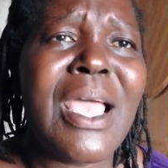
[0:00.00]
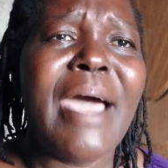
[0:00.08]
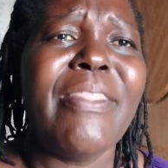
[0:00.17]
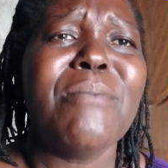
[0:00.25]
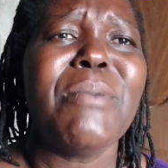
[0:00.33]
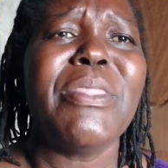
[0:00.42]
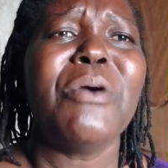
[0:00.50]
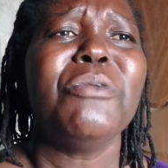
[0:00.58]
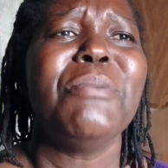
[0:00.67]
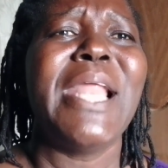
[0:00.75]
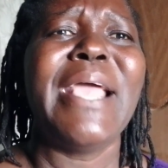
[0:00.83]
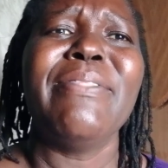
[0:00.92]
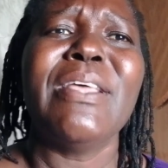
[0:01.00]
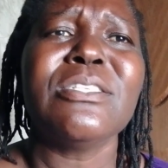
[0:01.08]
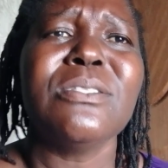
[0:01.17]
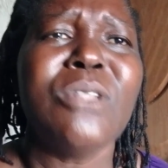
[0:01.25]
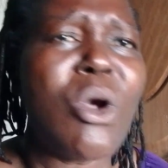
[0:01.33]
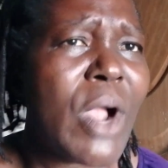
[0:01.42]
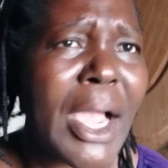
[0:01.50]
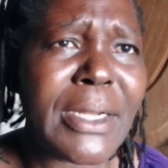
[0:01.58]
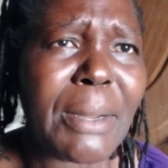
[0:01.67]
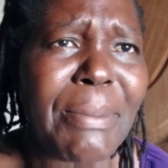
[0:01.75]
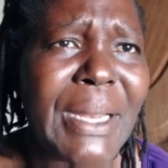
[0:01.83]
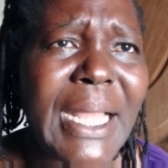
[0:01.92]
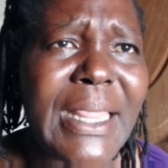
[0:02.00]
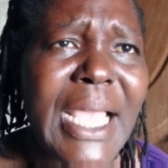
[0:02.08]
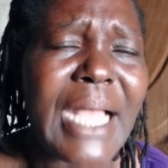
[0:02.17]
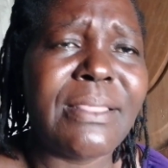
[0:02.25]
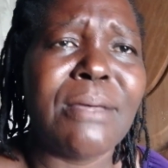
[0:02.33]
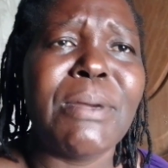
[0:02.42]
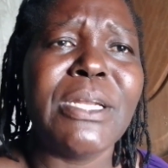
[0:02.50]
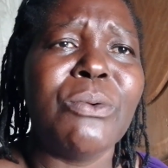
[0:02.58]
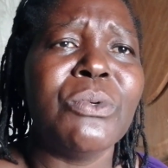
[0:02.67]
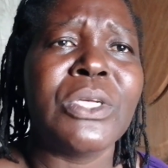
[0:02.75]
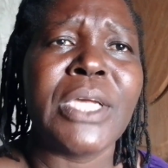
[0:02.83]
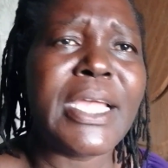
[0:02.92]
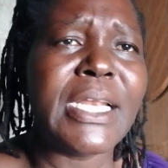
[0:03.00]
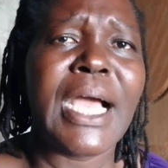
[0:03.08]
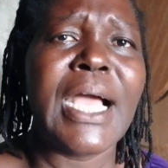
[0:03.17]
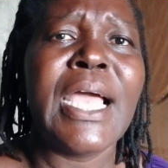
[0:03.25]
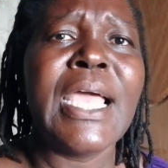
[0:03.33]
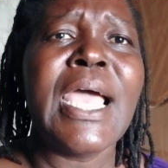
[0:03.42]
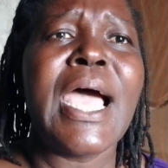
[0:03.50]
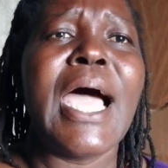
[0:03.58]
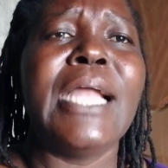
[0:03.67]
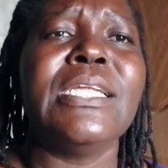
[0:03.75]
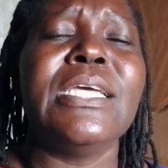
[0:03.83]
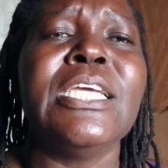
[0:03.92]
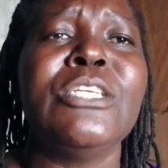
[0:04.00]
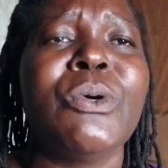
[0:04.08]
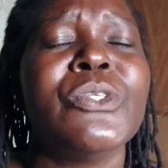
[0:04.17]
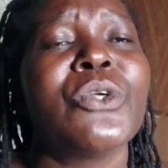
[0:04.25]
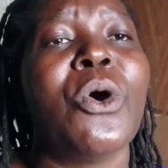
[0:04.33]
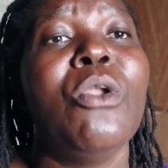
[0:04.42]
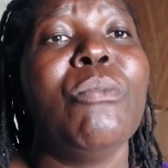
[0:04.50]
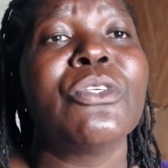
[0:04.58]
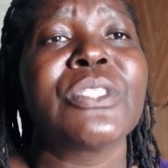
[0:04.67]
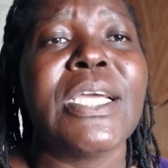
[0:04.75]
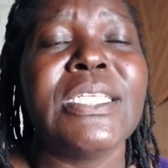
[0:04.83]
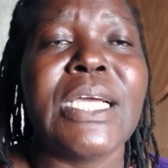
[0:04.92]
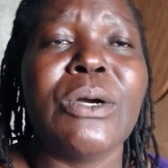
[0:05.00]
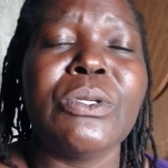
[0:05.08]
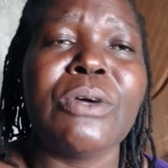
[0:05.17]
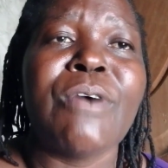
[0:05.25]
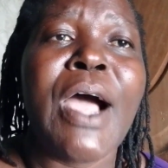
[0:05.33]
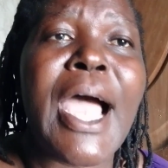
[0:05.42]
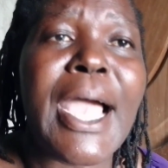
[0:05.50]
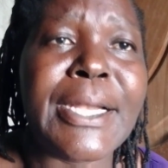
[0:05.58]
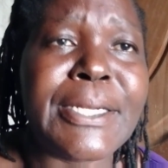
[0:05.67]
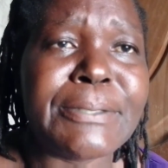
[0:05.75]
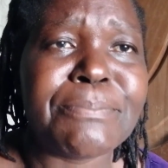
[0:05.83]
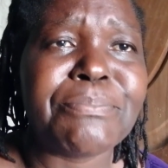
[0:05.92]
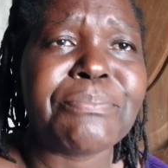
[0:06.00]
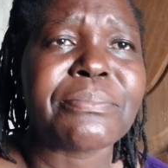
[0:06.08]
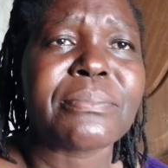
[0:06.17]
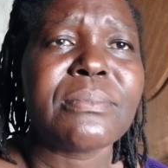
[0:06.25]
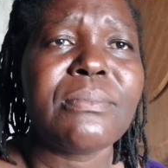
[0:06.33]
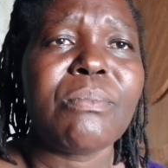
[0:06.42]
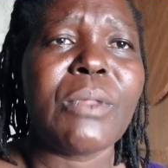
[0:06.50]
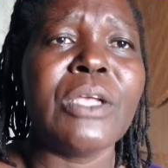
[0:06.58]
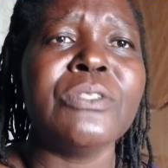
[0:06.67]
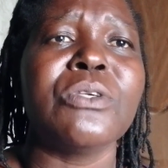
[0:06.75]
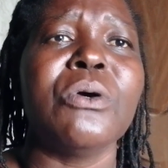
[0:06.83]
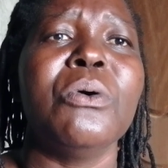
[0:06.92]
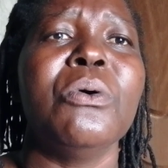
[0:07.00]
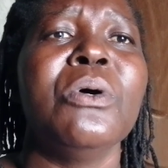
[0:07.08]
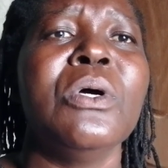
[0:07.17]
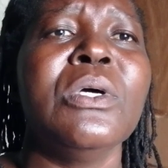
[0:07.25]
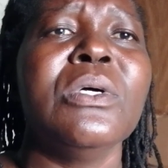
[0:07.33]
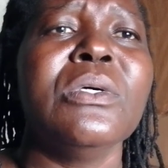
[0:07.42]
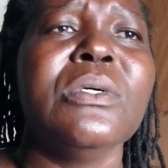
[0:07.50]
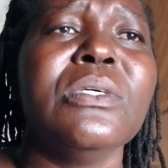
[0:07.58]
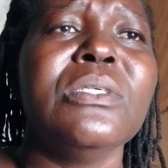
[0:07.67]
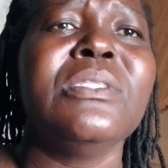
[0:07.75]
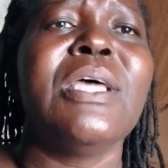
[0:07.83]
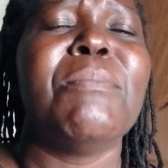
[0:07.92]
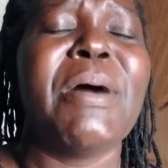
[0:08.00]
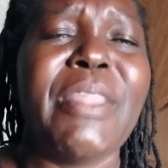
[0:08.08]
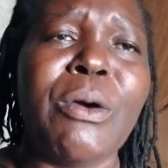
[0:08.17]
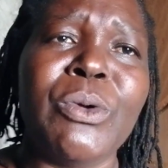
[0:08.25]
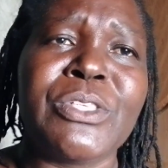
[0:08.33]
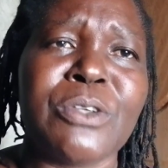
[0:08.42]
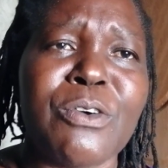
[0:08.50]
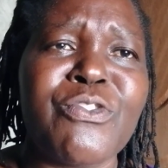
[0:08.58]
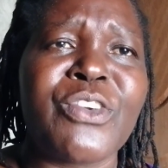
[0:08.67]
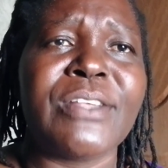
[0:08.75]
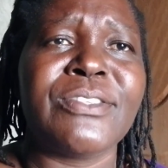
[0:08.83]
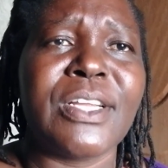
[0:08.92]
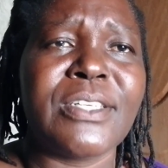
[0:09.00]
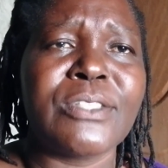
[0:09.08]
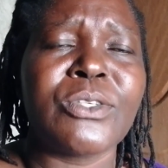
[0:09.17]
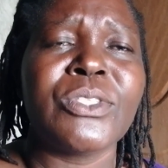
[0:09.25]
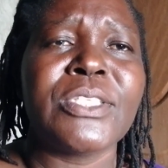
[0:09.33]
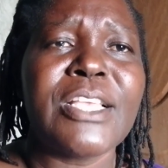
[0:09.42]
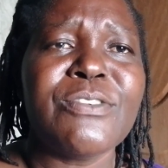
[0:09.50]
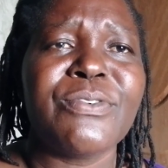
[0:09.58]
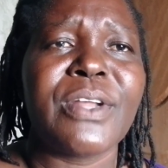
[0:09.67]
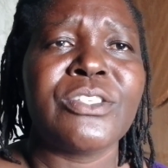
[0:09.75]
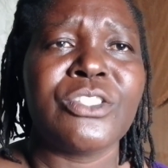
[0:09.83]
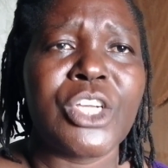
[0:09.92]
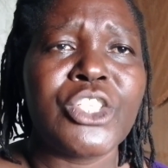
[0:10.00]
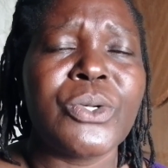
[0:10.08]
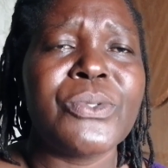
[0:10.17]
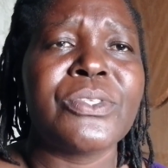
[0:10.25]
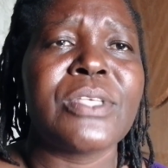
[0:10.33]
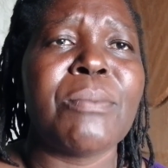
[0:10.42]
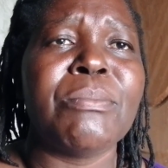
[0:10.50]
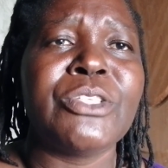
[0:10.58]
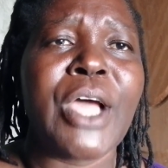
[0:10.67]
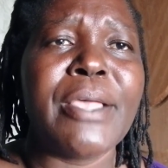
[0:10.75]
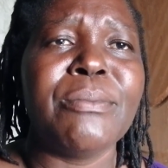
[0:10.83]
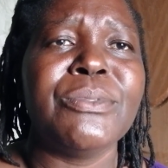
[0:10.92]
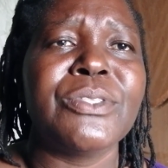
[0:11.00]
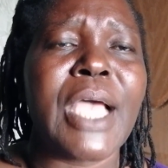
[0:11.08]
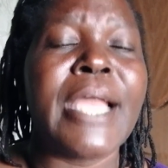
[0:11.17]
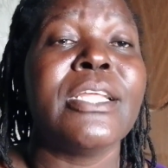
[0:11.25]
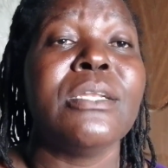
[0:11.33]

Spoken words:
and the mother would be like, there's no caterpillar there. The mother would cane her, and it was almost getting out of hand. So the mother was so frustrated. So such frustrations sometimes